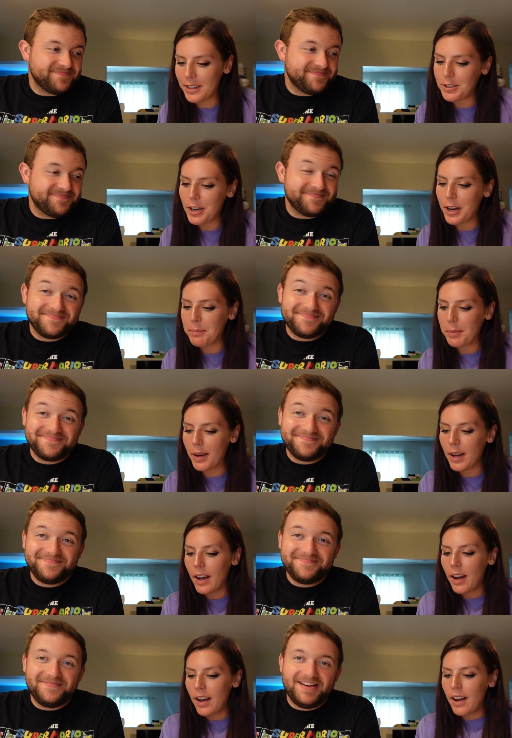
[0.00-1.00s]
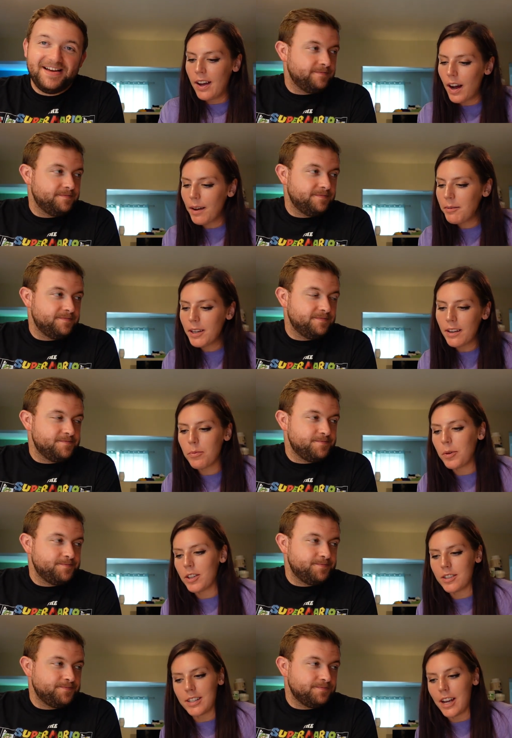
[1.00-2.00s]
Speaker 1: to try them. But I'm gonna give them
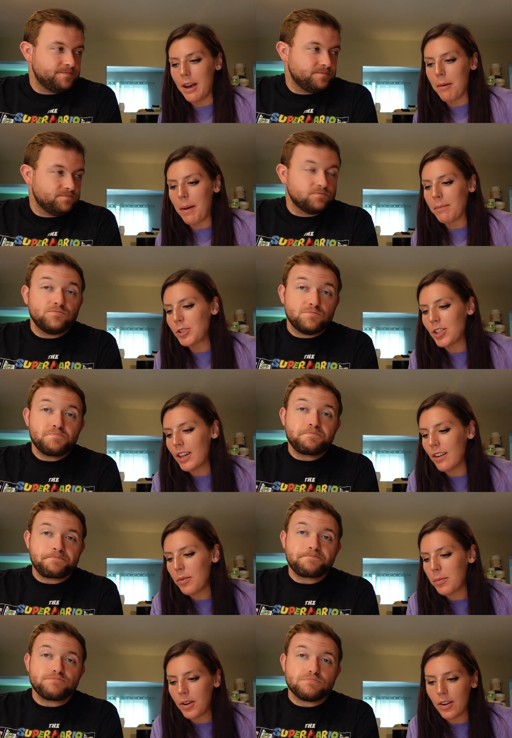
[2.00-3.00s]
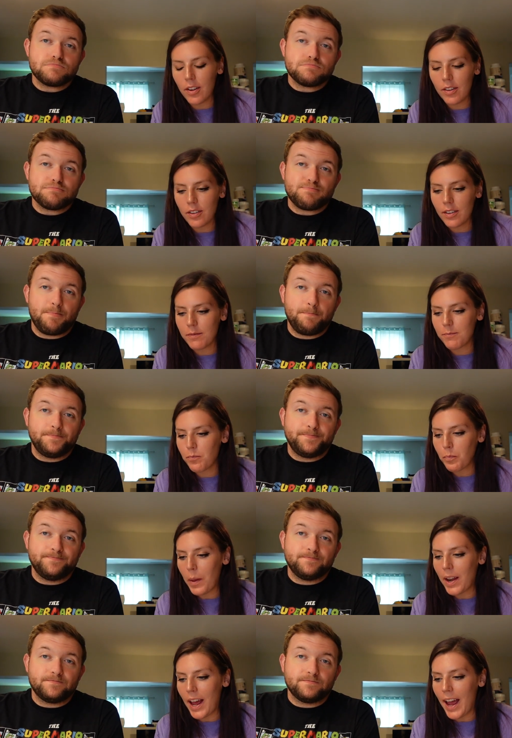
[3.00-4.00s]
all the same. I'm just gonna give them all
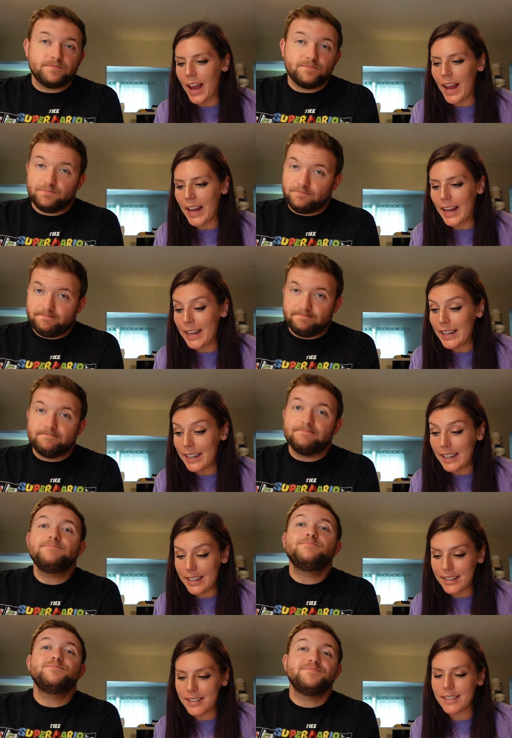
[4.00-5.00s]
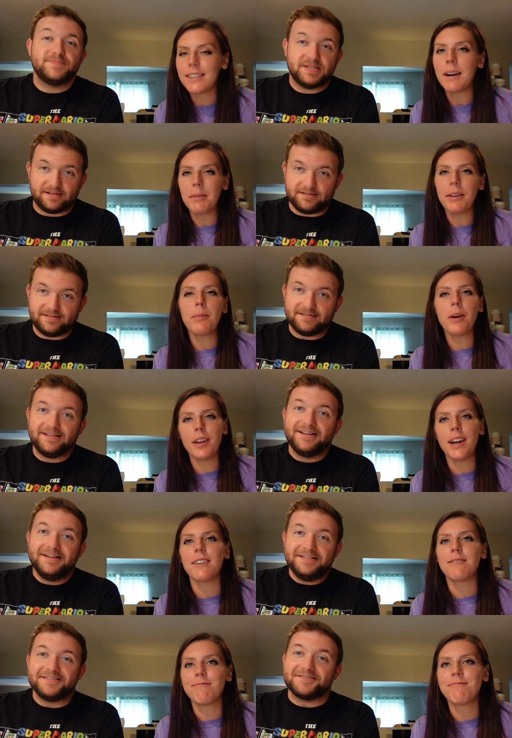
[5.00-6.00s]
an eight. I'm gonna give them all an
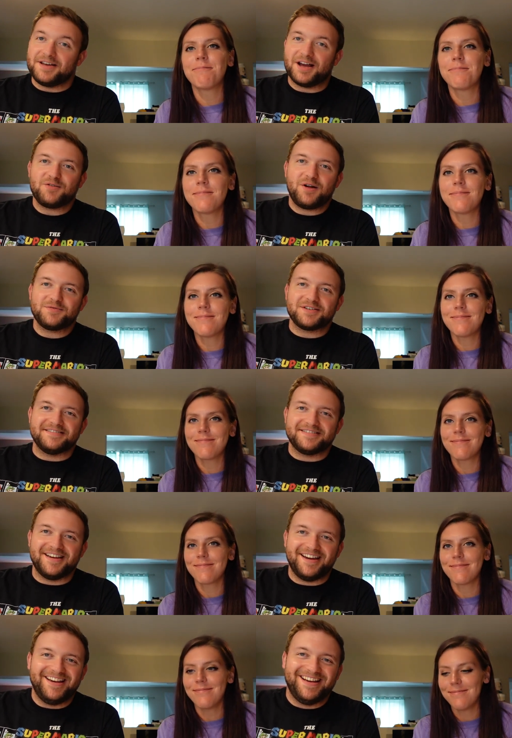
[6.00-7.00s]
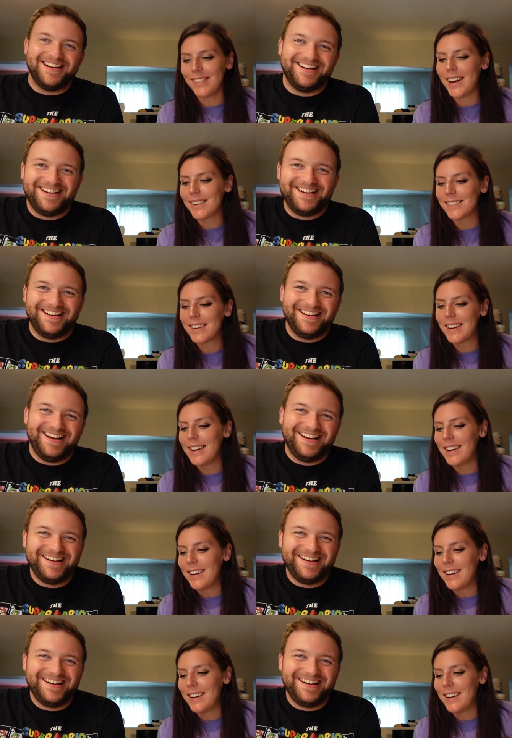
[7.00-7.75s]
eight. That's
Speaker 2: exactly what I was gonna say.
Speaker 1: yeah.